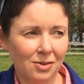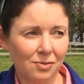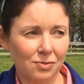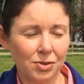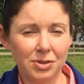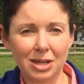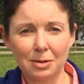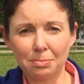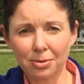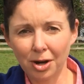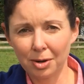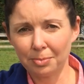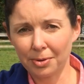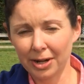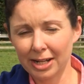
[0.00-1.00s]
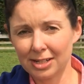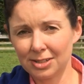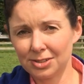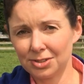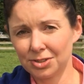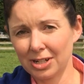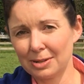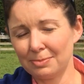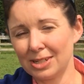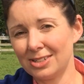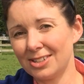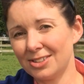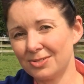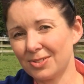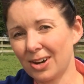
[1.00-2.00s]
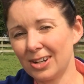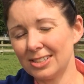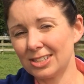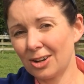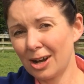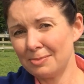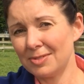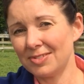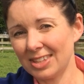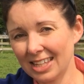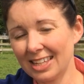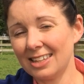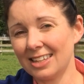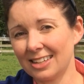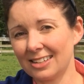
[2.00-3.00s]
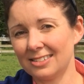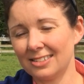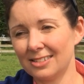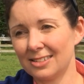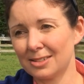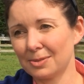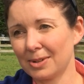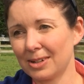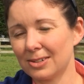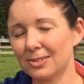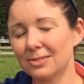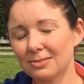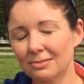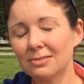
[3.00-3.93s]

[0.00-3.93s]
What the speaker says: for the appropriate treatment at the right time of the year as well.